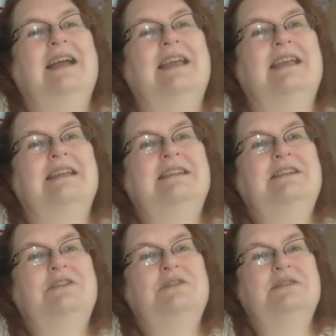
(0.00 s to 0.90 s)
Annie
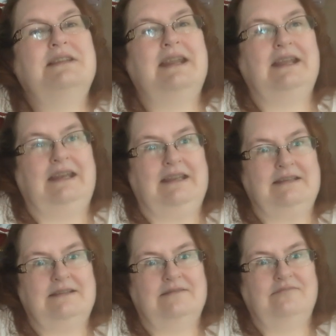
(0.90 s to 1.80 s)
Who's
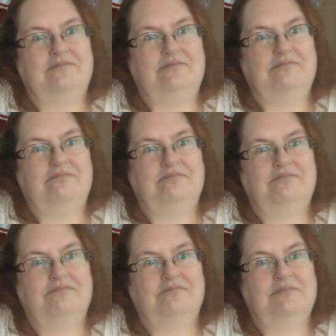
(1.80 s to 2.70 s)
Nannies.
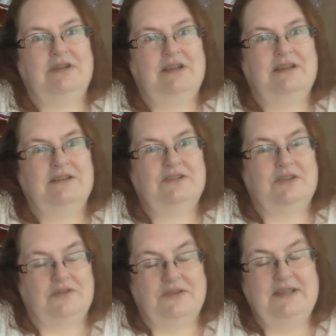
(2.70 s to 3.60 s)

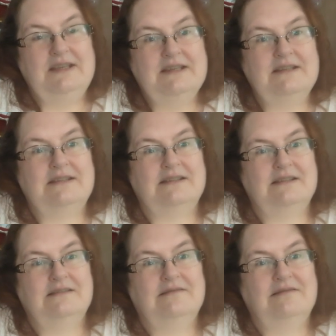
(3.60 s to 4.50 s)
So this
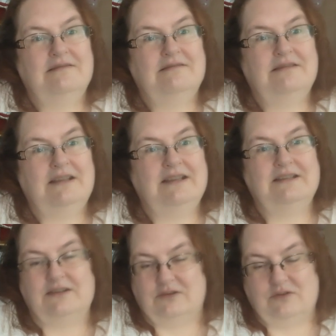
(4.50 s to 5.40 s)

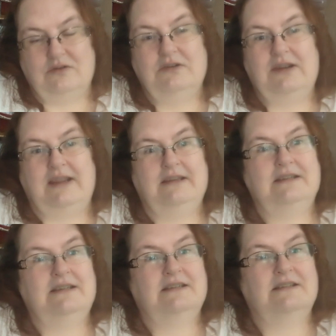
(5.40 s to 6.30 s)
is Assorted
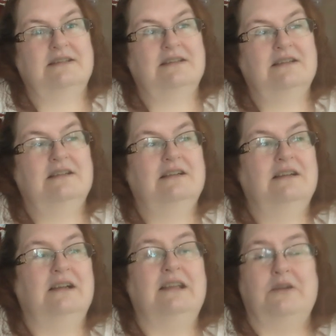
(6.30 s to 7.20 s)
Antics.
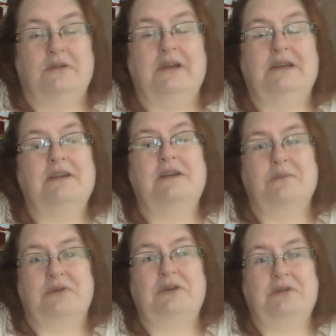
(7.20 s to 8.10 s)
You'll get on a
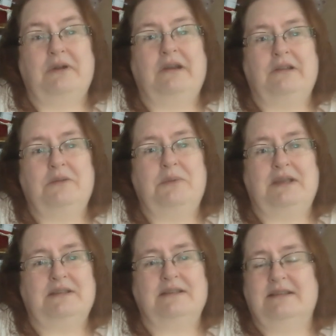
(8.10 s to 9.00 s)
pretty regular
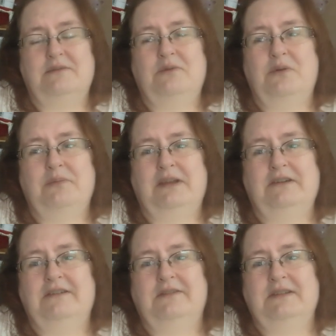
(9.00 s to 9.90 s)
basis. It won't
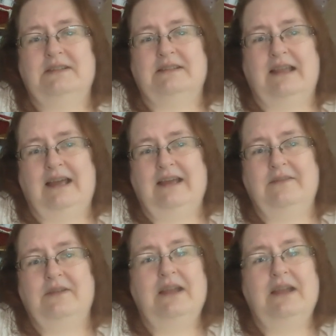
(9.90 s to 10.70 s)
matter if it's live.